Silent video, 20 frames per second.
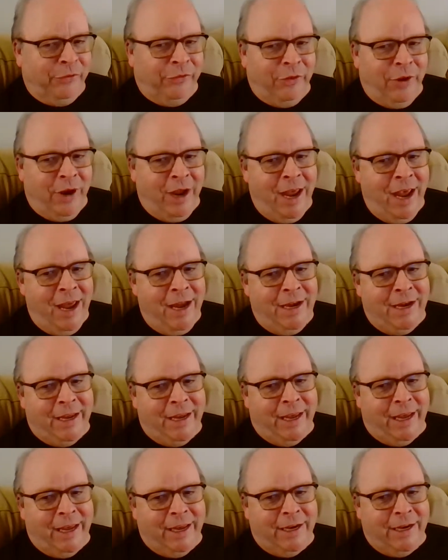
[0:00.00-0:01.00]
So I had to
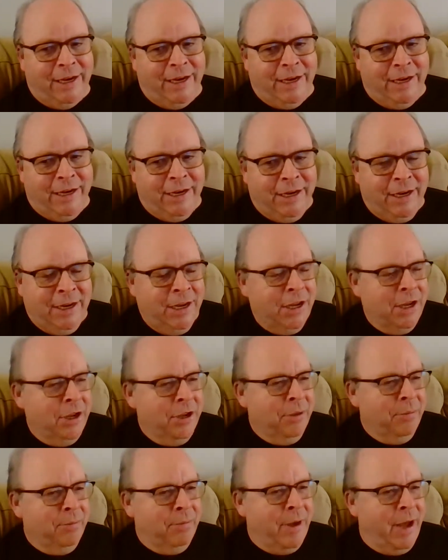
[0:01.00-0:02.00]
get
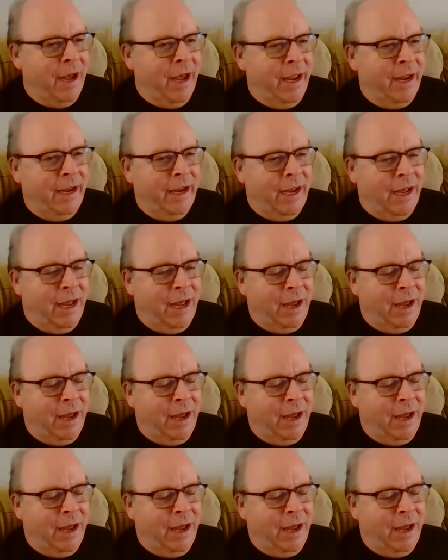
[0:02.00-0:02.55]
my